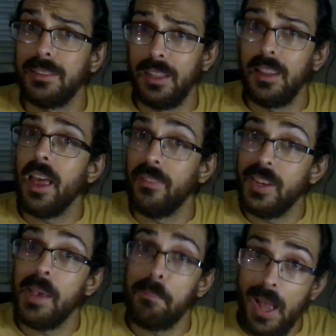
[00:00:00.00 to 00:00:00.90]
a lot of
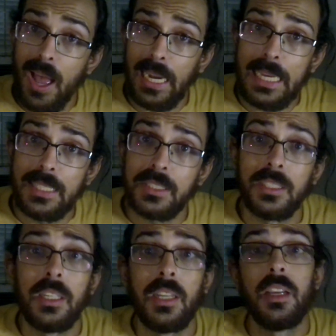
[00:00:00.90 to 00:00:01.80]
dead bodies,
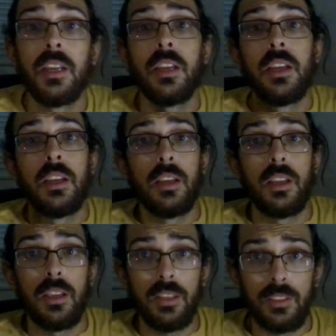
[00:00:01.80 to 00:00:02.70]

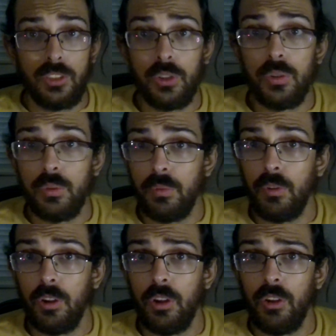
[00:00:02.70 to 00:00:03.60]
to
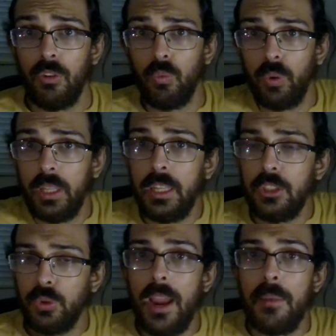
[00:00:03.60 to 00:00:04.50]
really
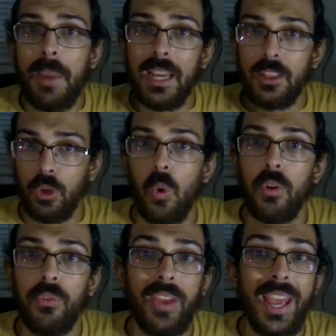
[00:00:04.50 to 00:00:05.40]
try and make the gore
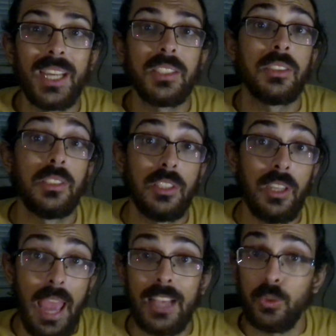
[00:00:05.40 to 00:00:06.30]
effects
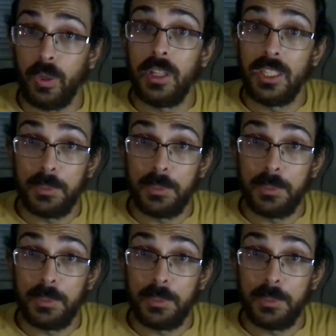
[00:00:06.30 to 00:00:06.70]
as real as